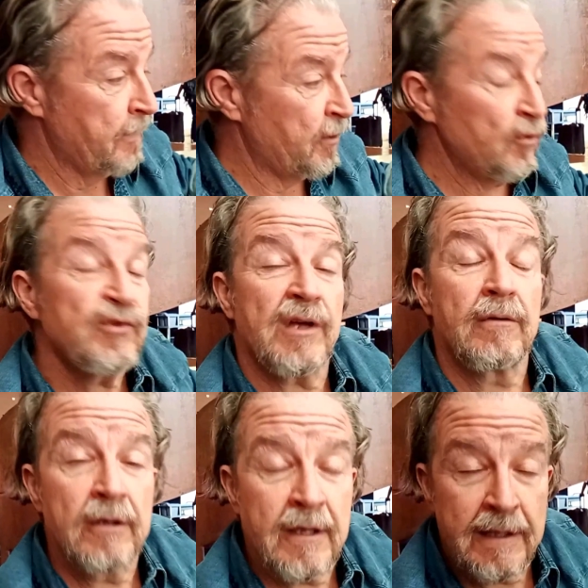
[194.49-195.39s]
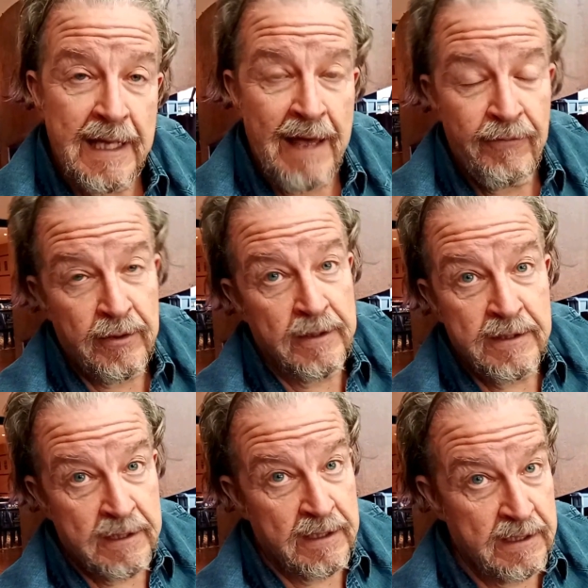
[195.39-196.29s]
but also look at the
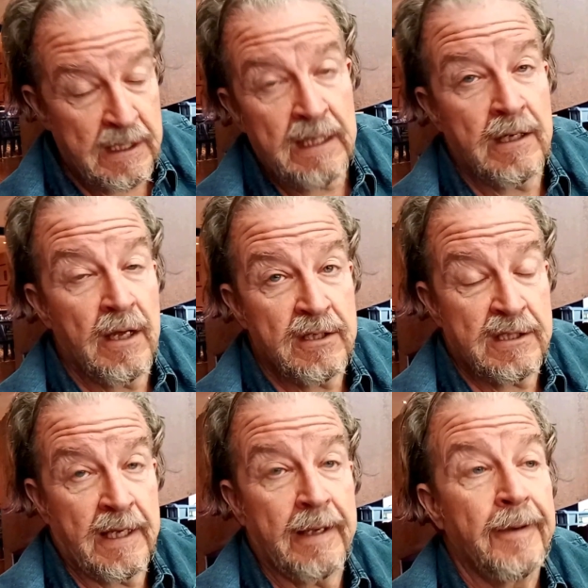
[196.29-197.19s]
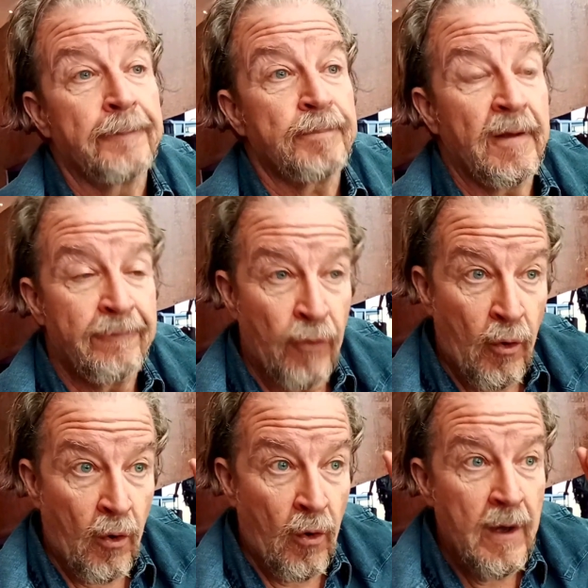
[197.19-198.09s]
evidence and see nursing
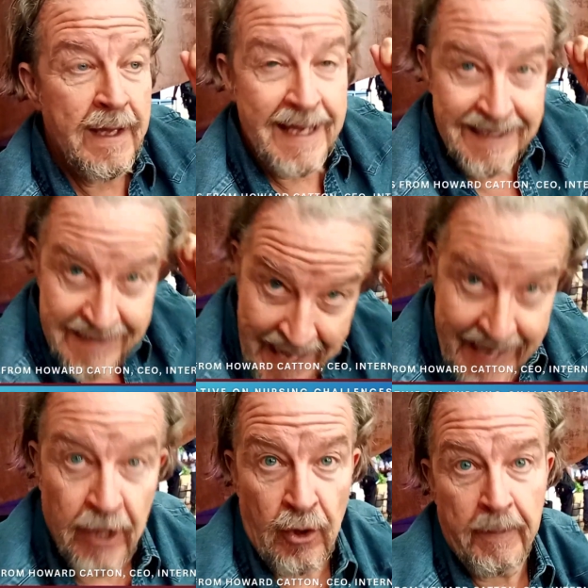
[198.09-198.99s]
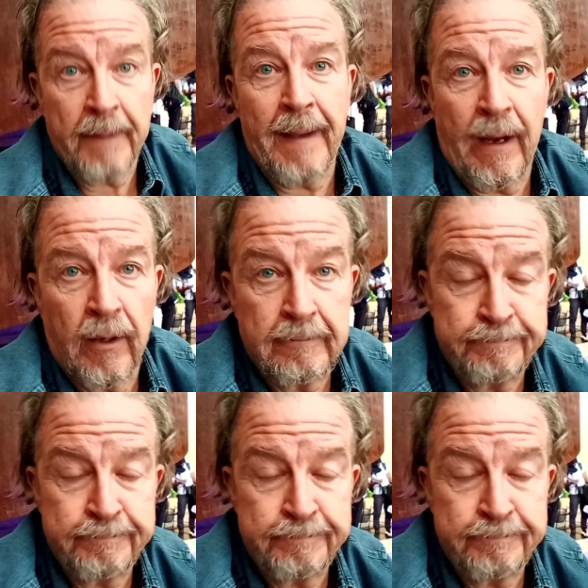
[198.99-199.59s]
for its economic power.